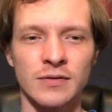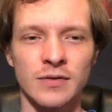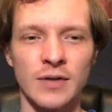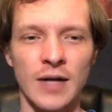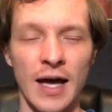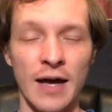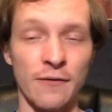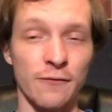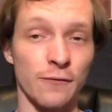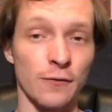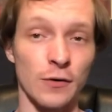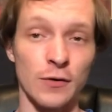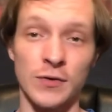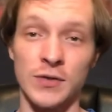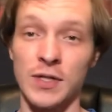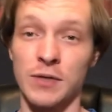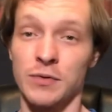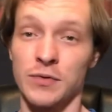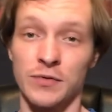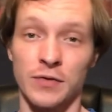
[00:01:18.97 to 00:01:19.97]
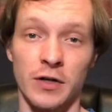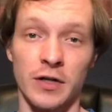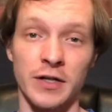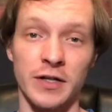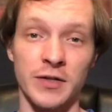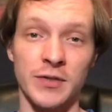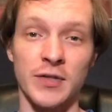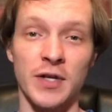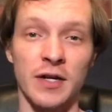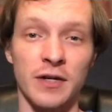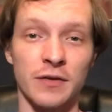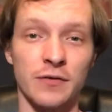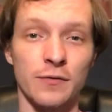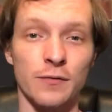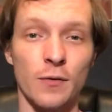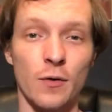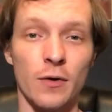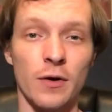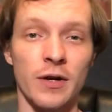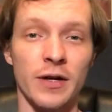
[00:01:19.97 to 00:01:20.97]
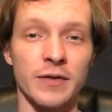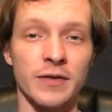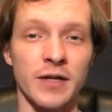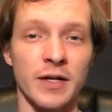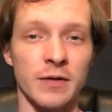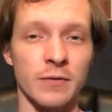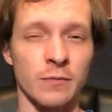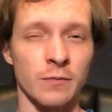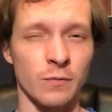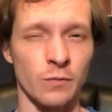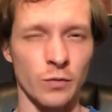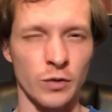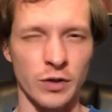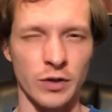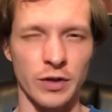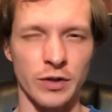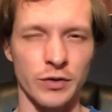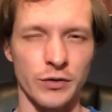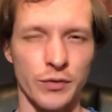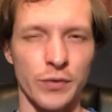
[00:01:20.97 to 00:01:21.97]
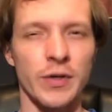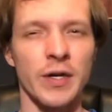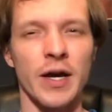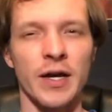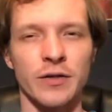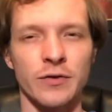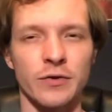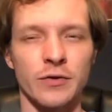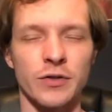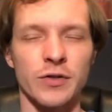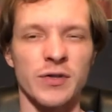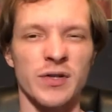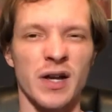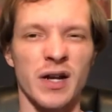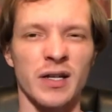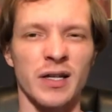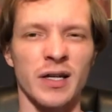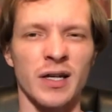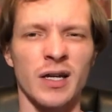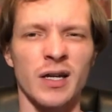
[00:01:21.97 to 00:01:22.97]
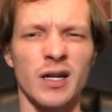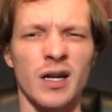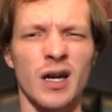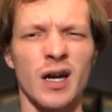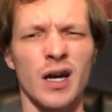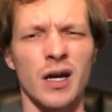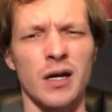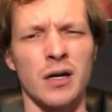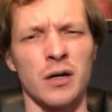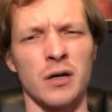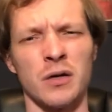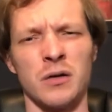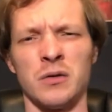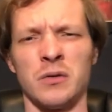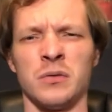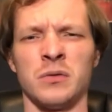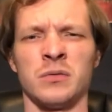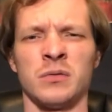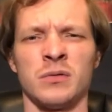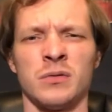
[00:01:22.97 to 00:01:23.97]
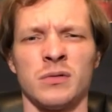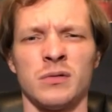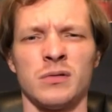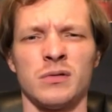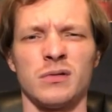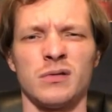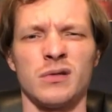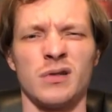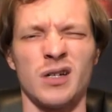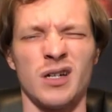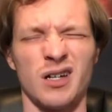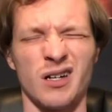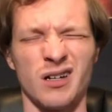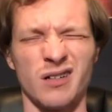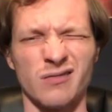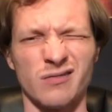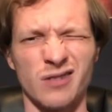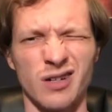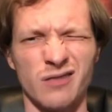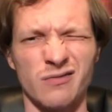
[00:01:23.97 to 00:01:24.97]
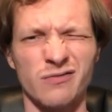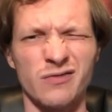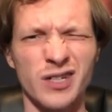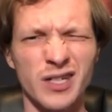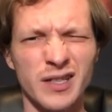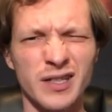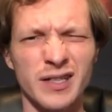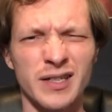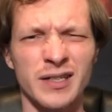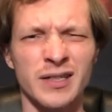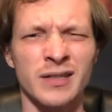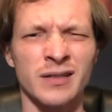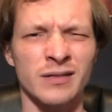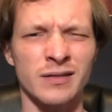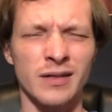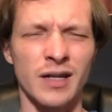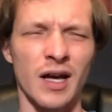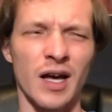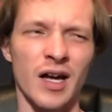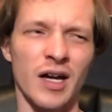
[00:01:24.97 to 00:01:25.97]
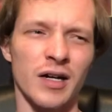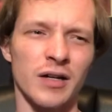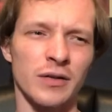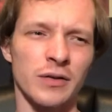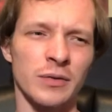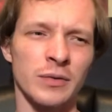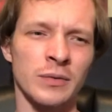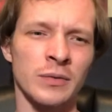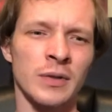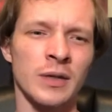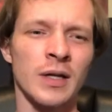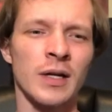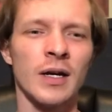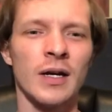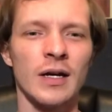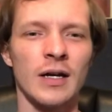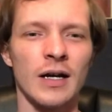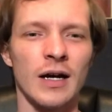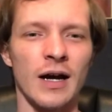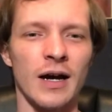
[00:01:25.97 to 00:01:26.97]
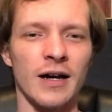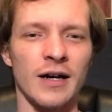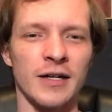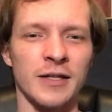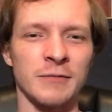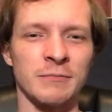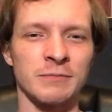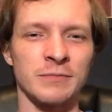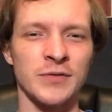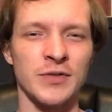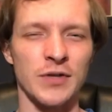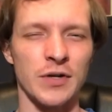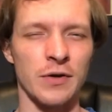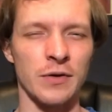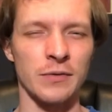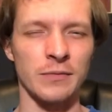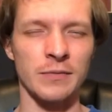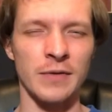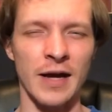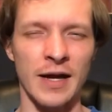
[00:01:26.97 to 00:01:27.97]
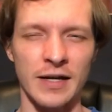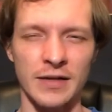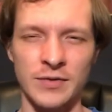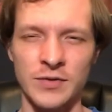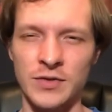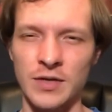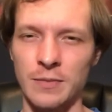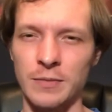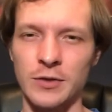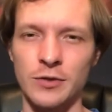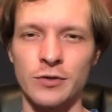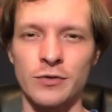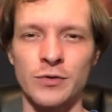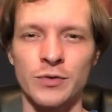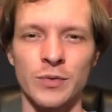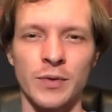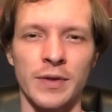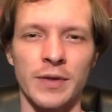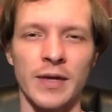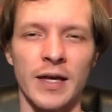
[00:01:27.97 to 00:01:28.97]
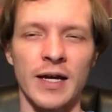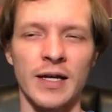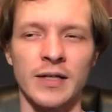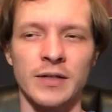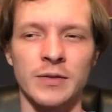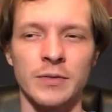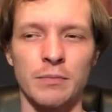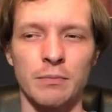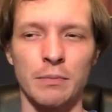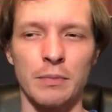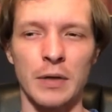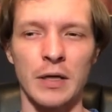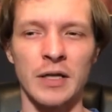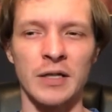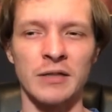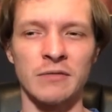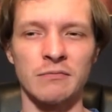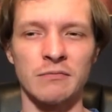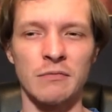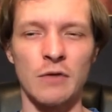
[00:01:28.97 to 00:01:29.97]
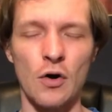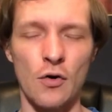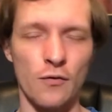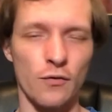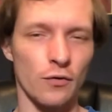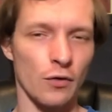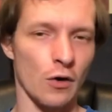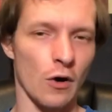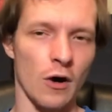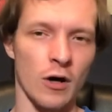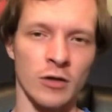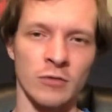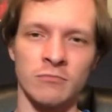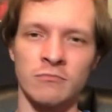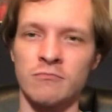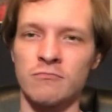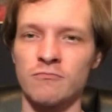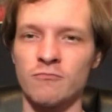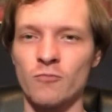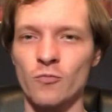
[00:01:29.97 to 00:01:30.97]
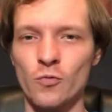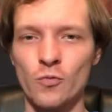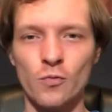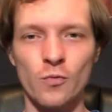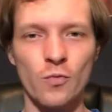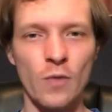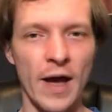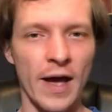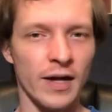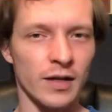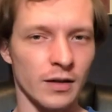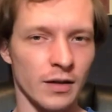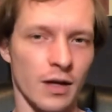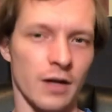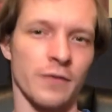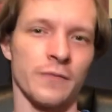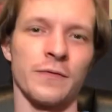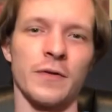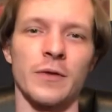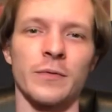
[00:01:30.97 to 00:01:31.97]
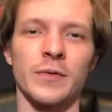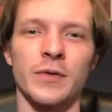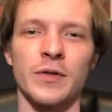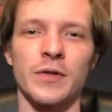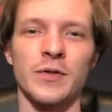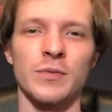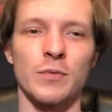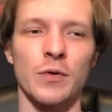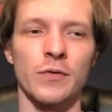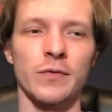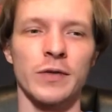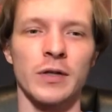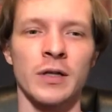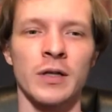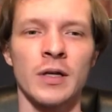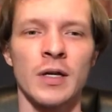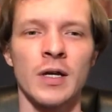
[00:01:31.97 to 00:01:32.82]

at first I was very excited for, and then when you get to the end, you're just kind of like, oh, really? No. So had some issues with that, but overall had a lot of fun with this movie.